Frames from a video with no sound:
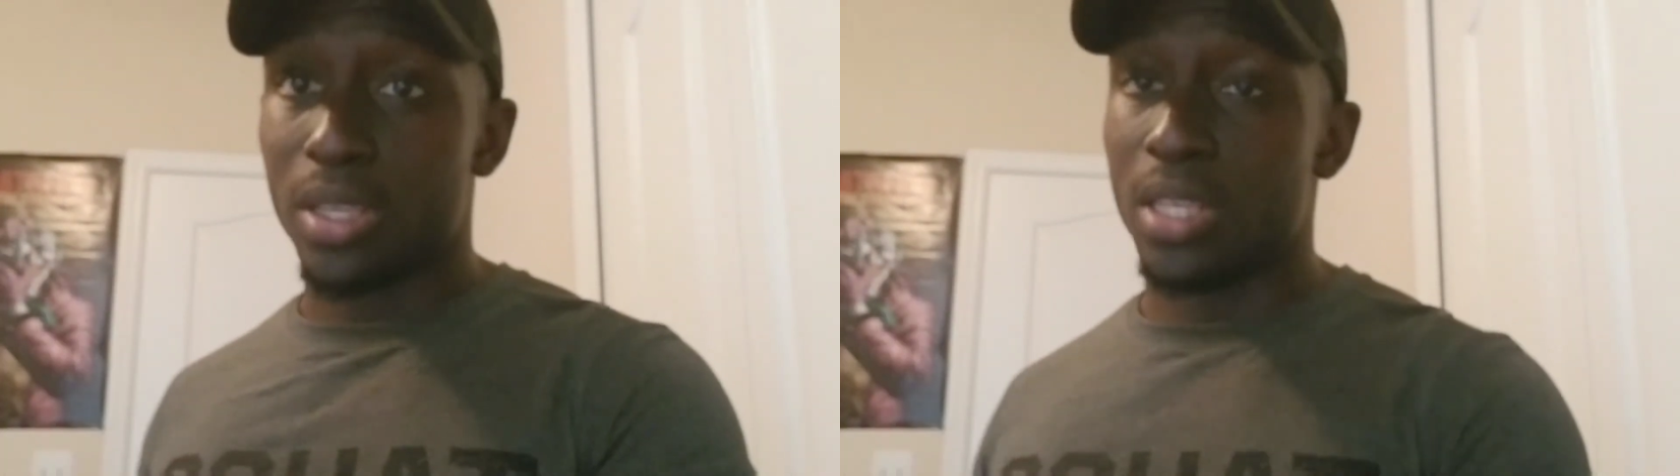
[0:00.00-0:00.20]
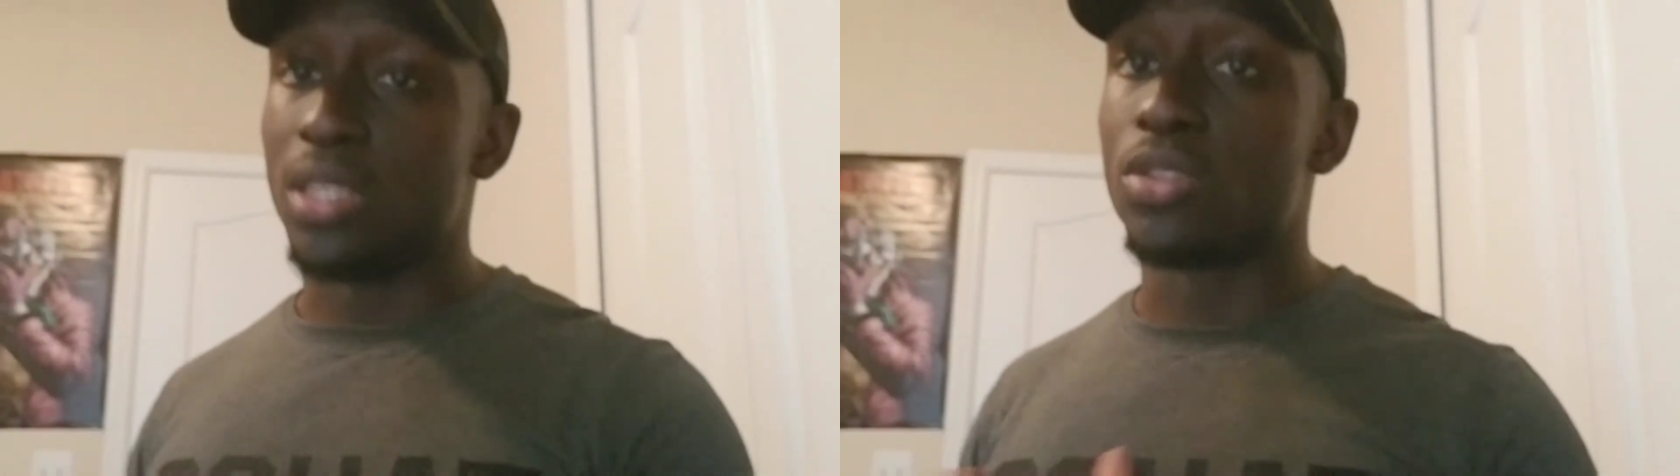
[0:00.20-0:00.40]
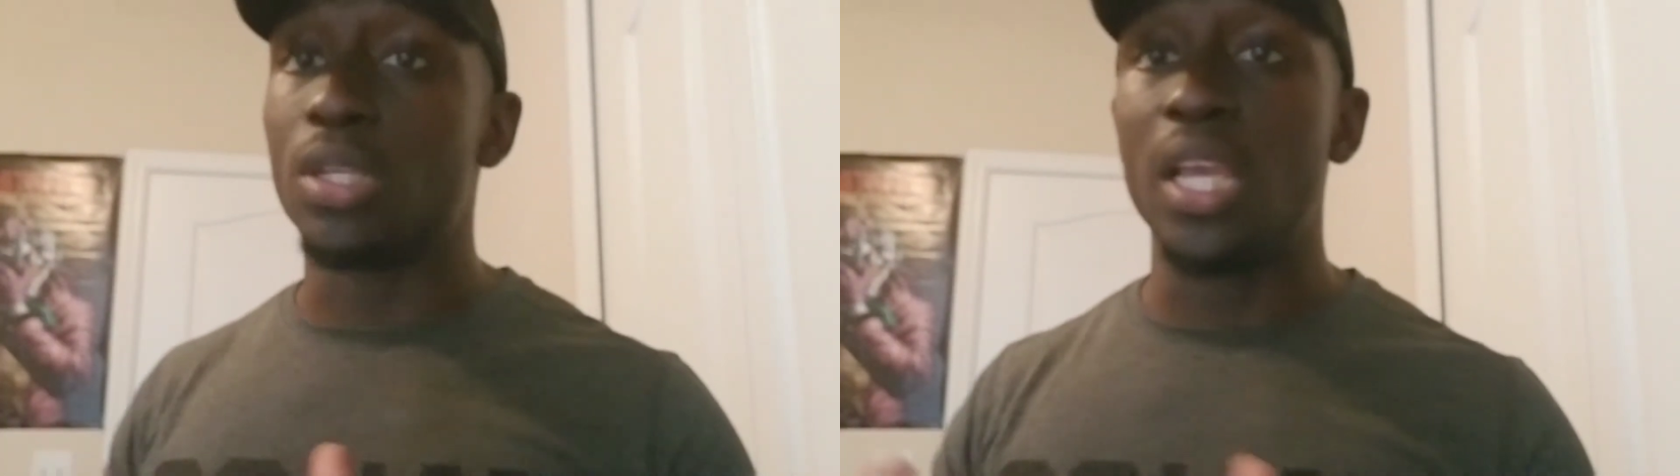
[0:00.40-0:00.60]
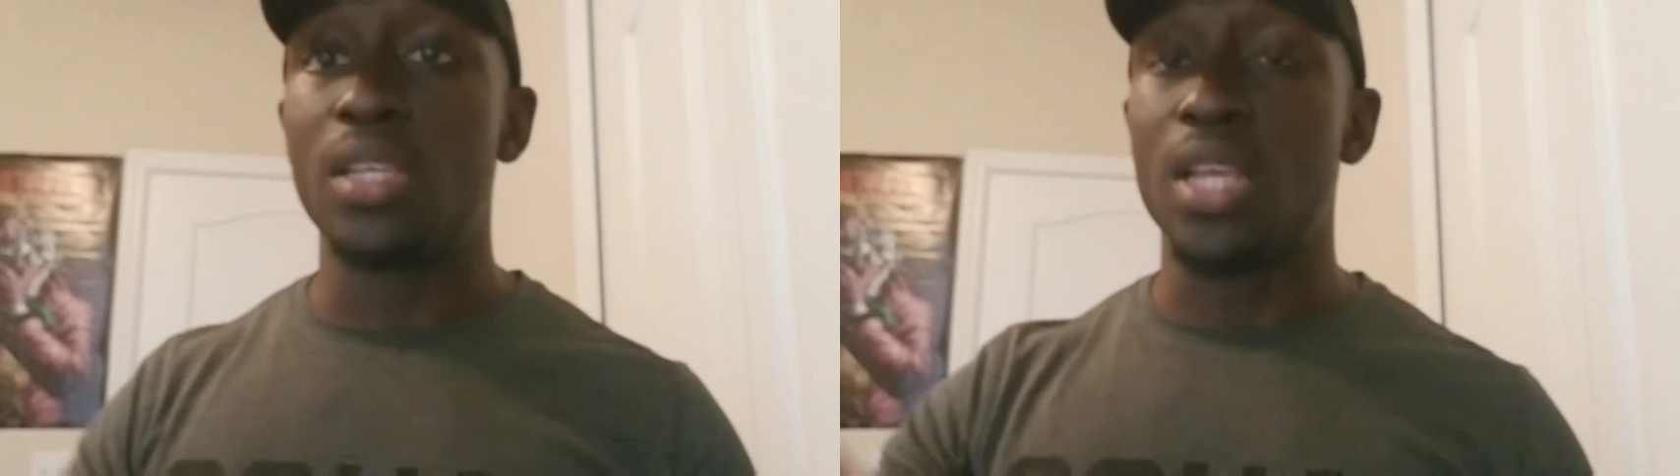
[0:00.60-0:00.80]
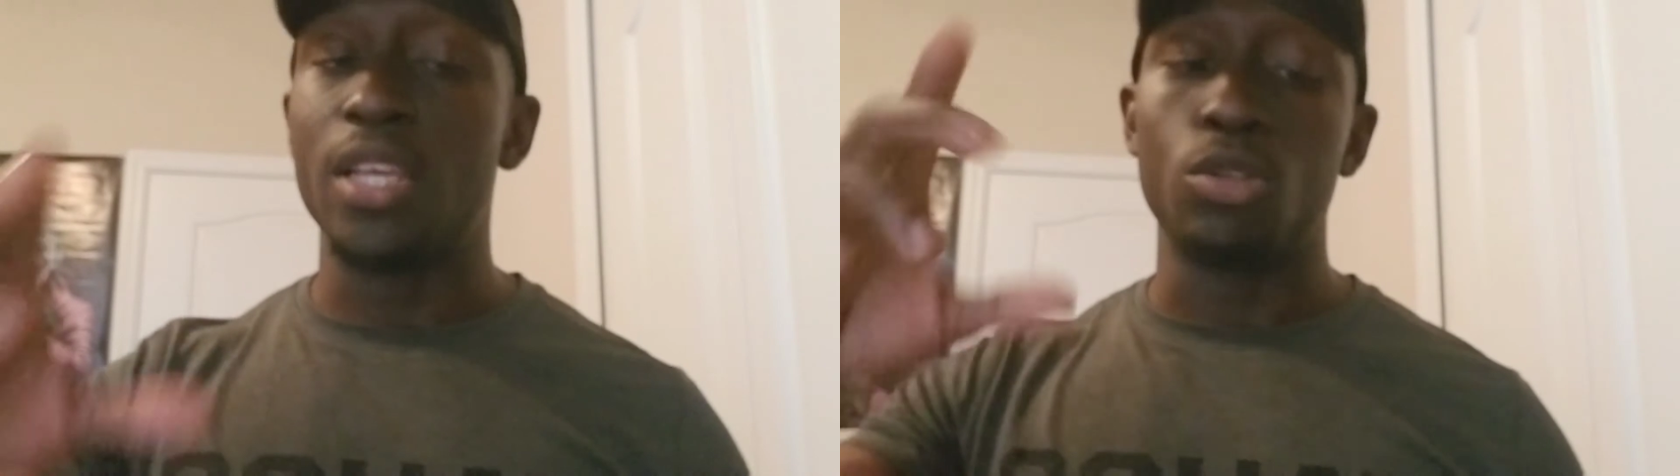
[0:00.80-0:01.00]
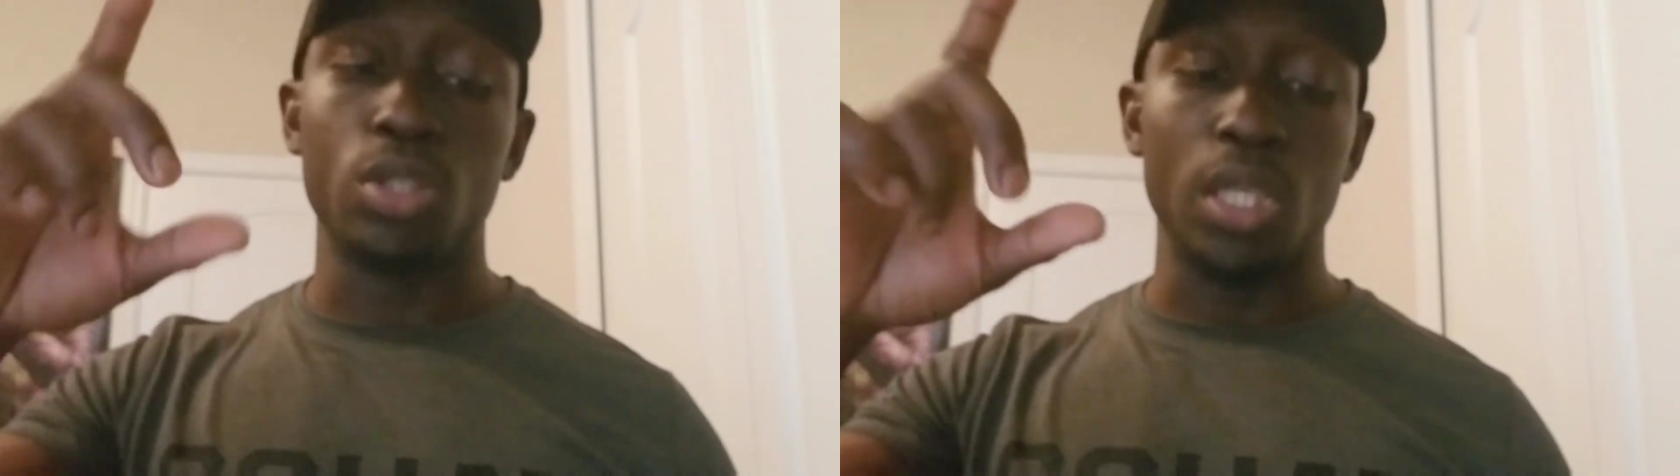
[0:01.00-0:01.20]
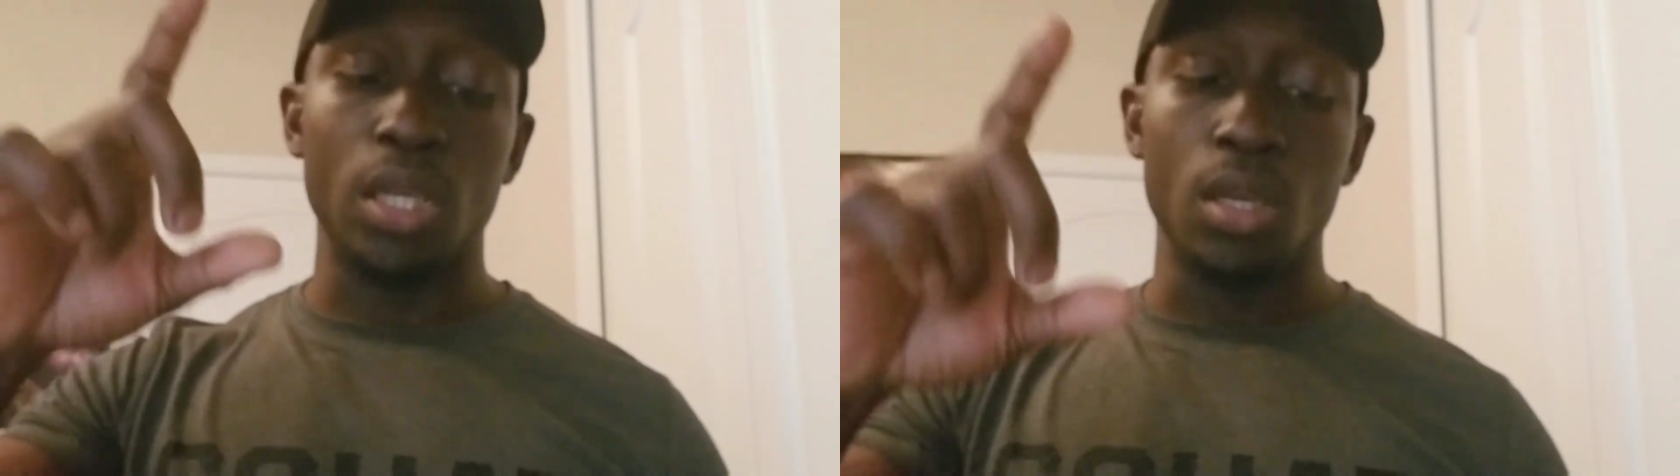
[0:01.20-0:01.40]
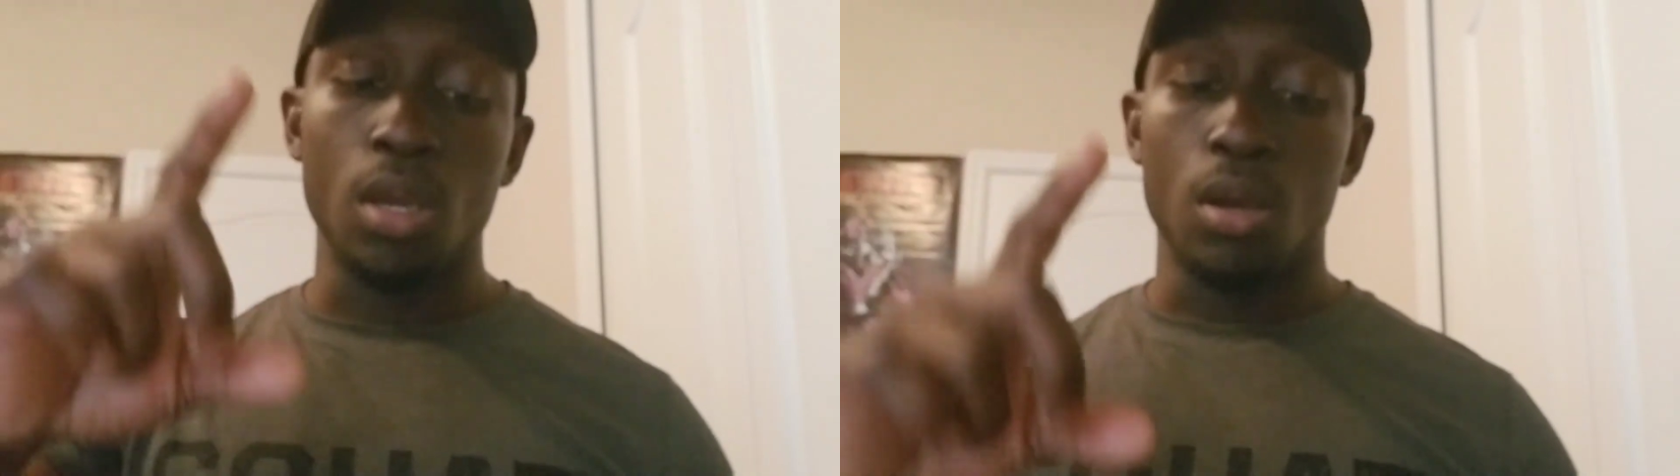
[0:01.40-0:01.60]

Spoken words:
And these are days I usually,